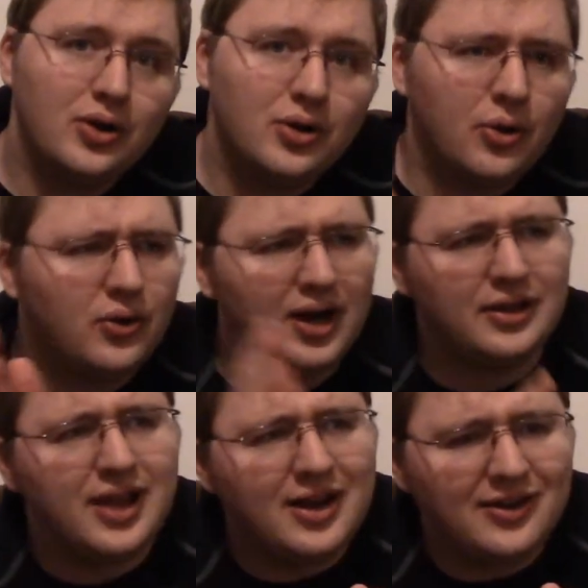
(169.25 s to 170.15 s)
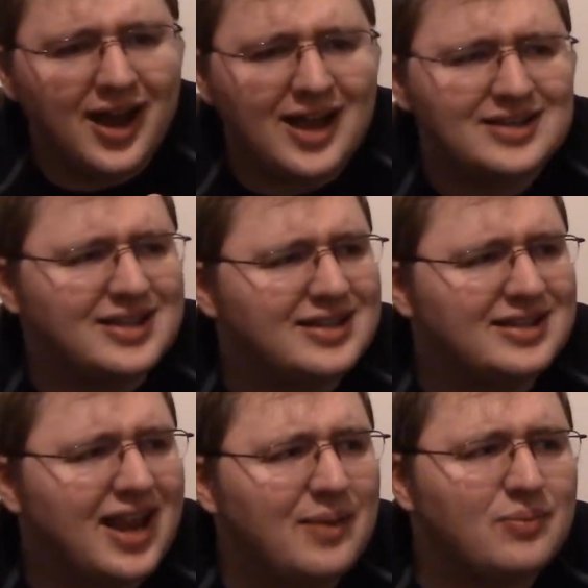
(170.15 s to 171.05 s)
or a letter has the
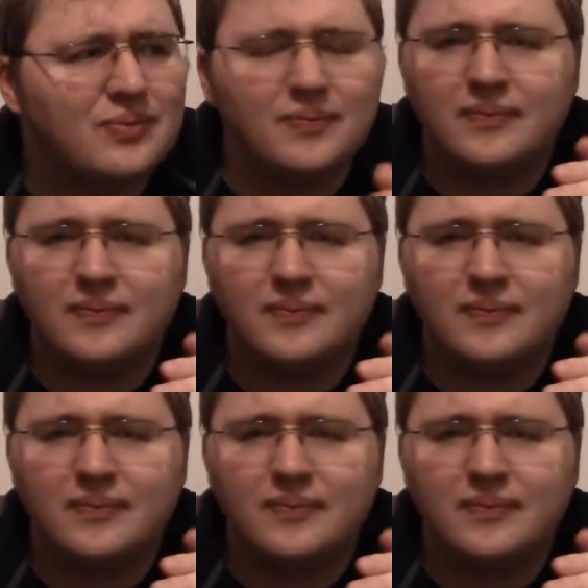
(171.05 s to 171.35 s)
same